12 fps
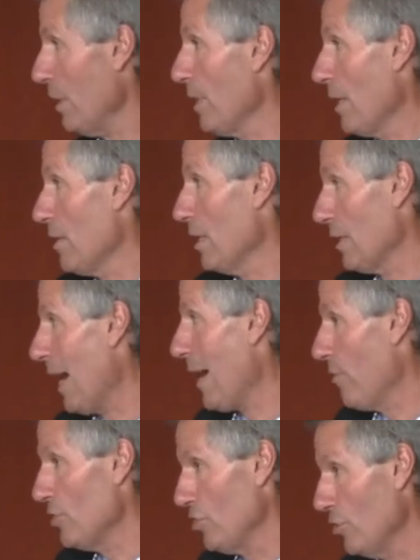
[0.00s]
I mean, I think they
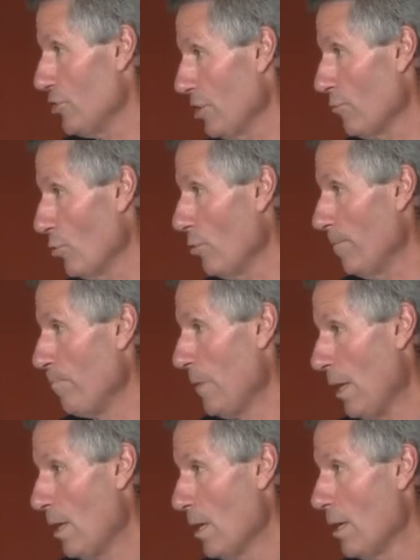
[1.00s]
are issues that will,
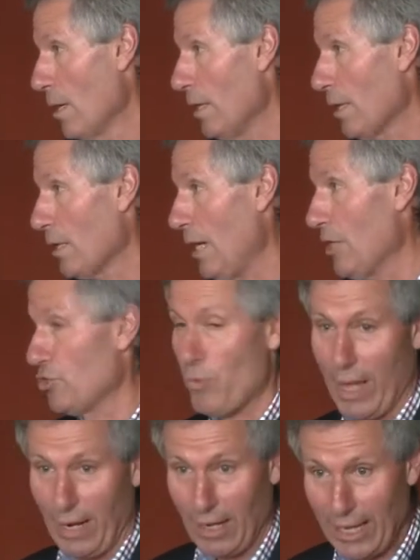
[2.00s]
in a
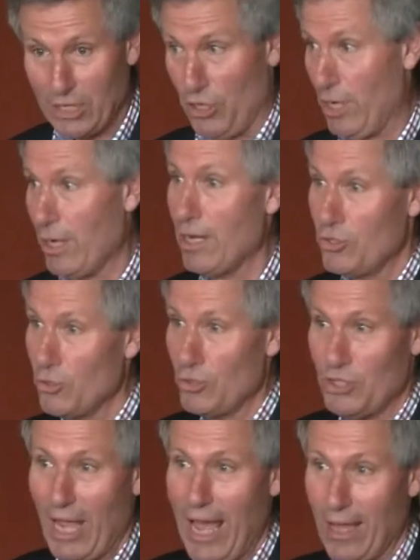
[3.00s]
close-run election, and I should
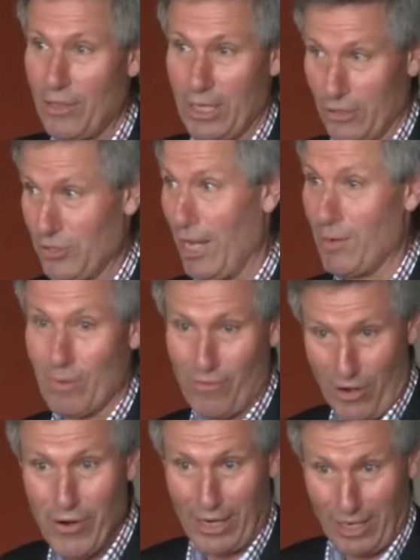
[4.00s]
say I think it's going to be
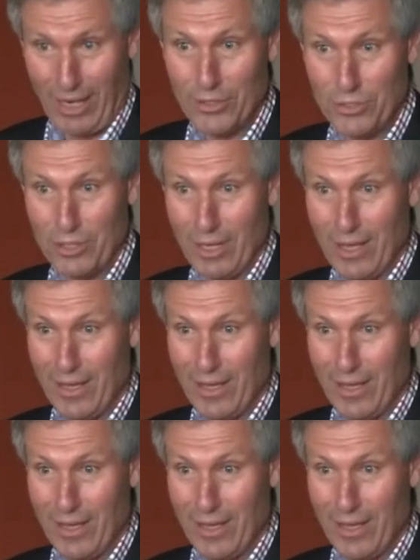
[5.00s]
very close,